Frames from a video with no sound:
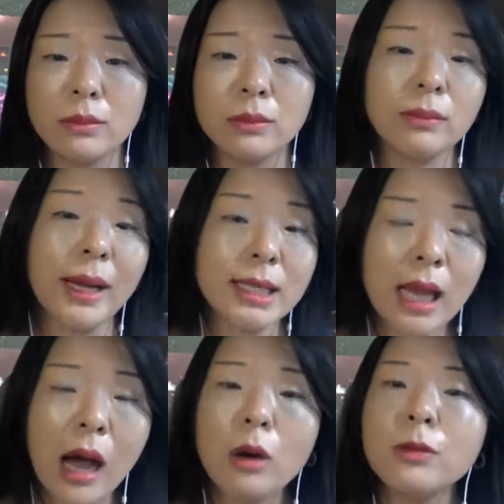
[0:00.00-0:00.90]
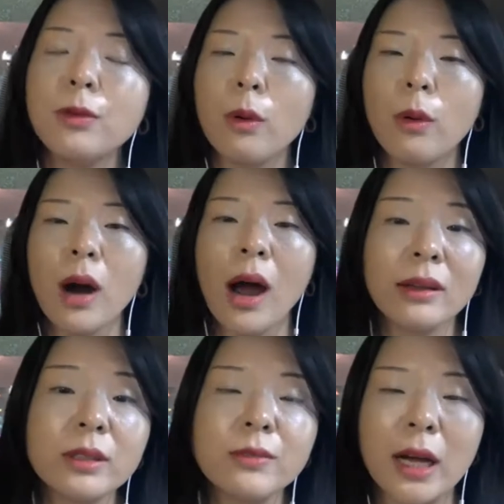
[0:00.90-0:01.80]
myself or
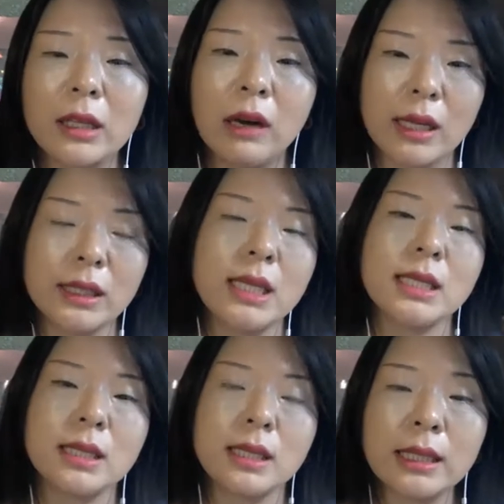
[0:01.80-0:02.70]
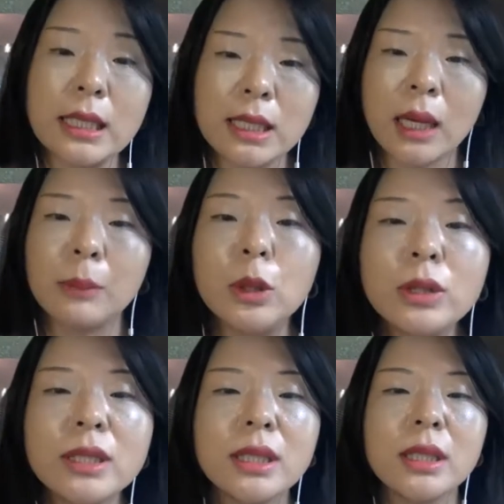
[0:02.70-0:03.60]
other fellow artists in this
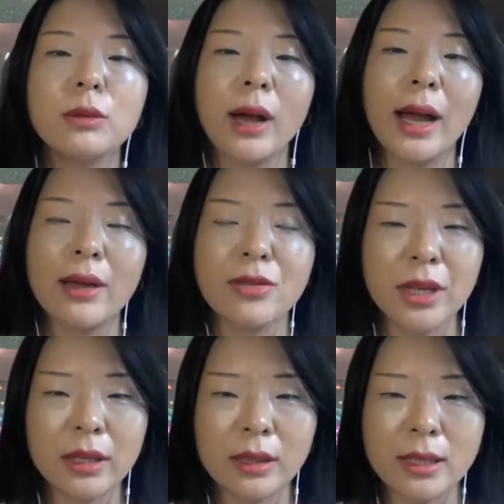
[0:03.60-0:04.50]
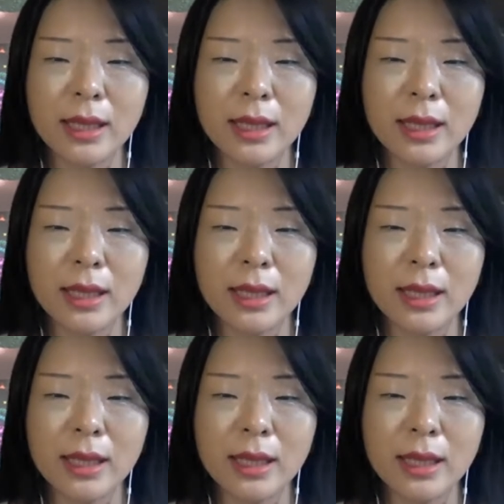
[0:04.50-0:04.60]
community, right? I think this